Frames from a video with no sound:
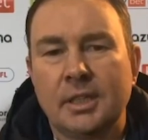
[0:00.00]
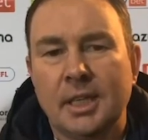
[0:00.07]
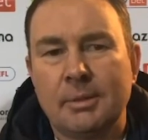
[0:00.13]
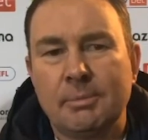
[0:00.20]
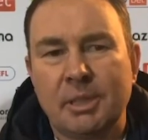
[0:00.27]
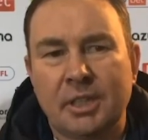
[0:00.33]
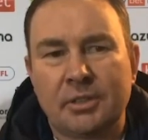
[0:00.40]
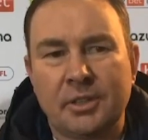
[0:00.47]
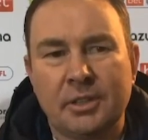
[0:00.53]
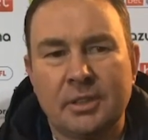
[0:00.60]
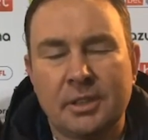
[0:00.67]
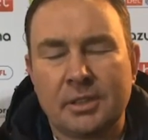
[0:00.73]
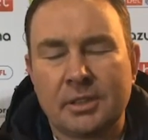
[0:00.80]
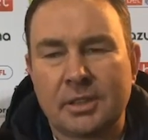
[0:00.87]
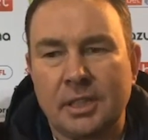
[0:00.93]
Yeah, I mean, I think
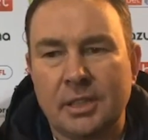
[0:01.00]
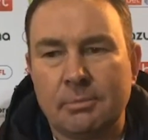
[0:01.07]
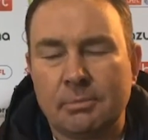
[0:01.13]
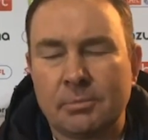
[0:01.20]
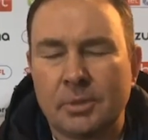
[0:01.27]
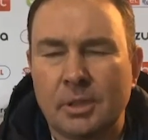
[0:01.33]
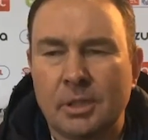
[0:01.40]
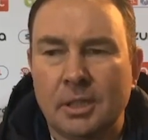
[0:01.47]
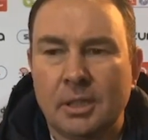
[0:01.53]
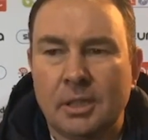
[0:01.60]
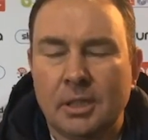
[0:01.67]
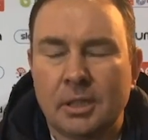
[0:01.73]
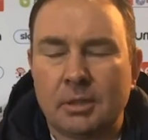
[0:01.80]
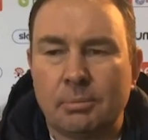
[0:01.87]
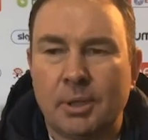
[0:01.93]
that
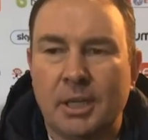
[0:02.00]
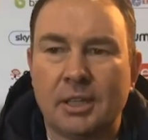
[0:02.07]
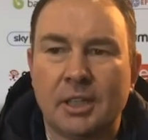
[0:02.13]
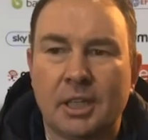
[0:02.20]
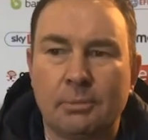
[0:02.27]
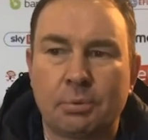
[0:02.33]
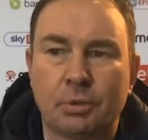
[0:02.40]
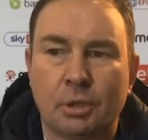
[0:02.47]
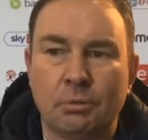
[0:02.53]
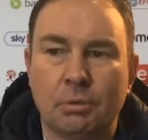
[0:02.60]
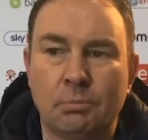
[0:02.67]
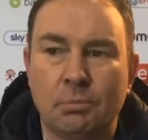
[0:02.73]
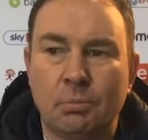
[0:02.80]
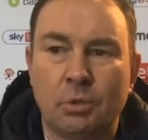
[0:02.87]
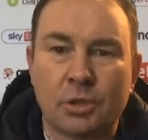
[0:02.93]
part of that
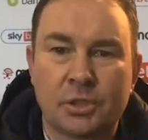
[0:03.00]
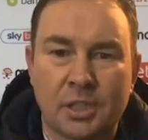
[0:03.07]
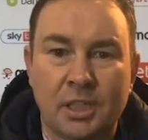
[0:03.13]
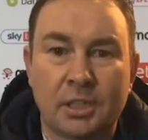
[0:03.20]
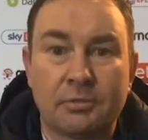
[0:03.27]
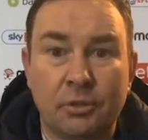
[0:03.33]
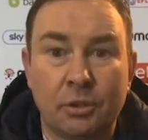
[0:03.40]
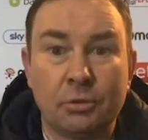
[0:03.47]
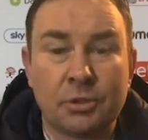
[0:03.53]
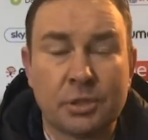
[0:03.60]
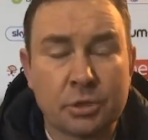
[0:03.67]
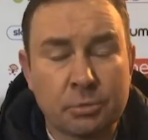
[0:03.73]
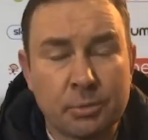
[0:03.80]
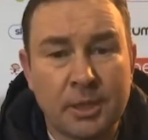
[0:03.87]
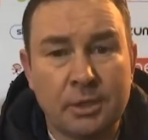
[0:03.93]
problem was our
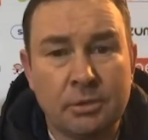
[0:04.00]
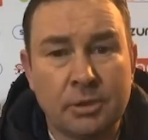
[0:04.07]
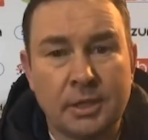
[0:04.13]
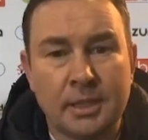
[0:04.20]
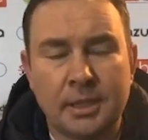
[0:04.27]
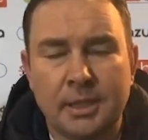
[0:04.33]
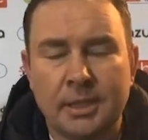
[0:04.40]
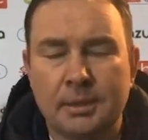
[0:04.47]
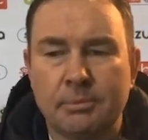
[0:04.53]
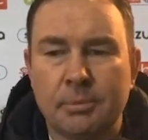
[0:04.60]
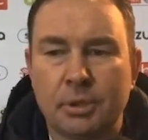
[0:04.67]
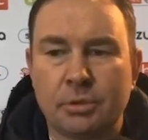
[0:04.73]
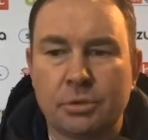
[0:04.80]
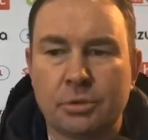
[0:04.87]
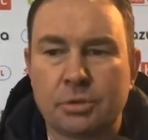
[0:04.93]
fault as well,
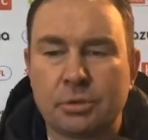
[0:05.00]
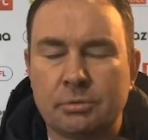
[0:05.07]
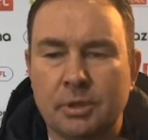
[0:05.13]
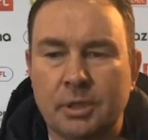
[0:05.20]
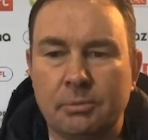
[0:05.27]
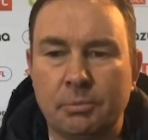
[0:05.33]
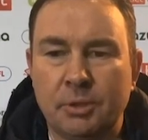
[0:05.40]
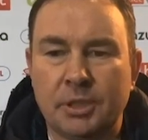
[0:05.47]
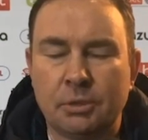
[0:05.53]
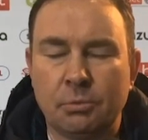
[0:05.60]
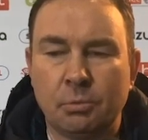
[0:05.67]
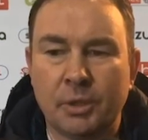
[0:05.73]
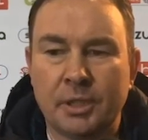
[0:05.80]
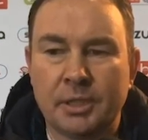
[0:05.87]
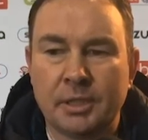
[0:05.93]
because we
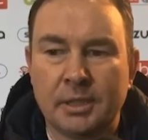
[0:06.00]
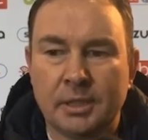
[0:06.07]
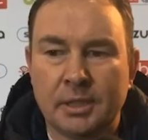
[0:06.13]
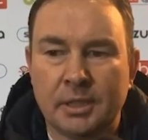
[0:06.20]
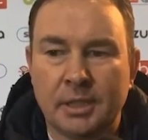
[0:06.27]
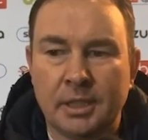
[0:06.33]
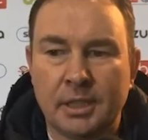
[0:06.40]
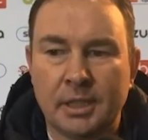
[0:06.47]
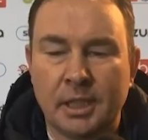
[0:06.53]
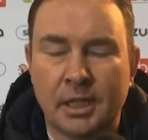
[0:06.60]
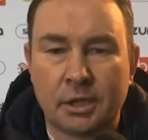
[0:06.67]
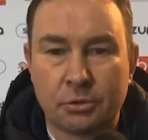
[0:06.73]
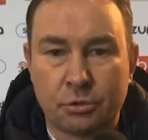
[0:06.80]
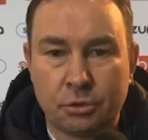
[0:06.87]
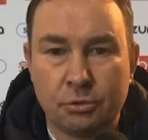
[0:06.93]
didn't win
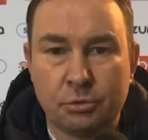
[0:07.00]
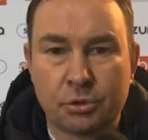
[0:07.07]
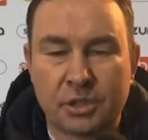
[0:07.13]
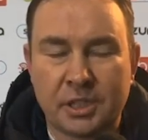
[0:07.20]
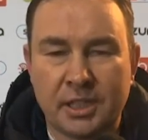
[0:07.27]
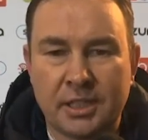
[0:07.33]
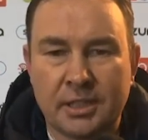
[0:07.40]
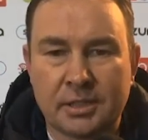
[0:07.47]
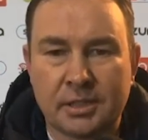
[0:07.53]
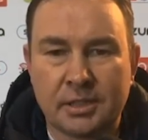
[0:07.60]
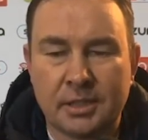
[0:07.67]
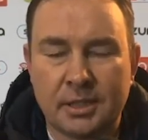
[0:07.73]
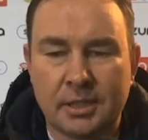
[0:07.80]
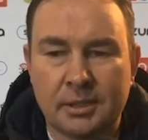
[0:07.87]
our duels tonight.